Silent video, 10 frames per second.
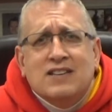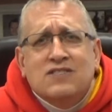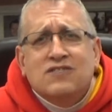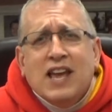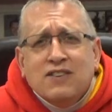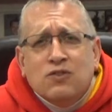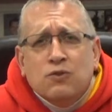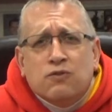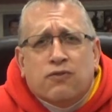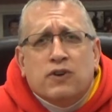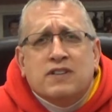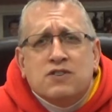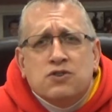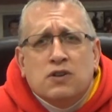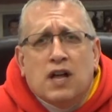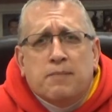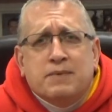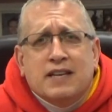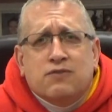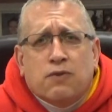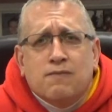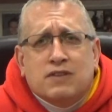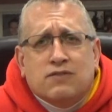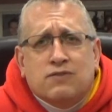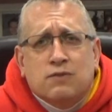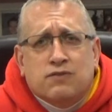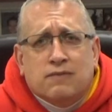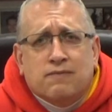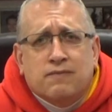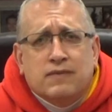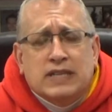stay tuned for additional updates from Mrs. Newsom.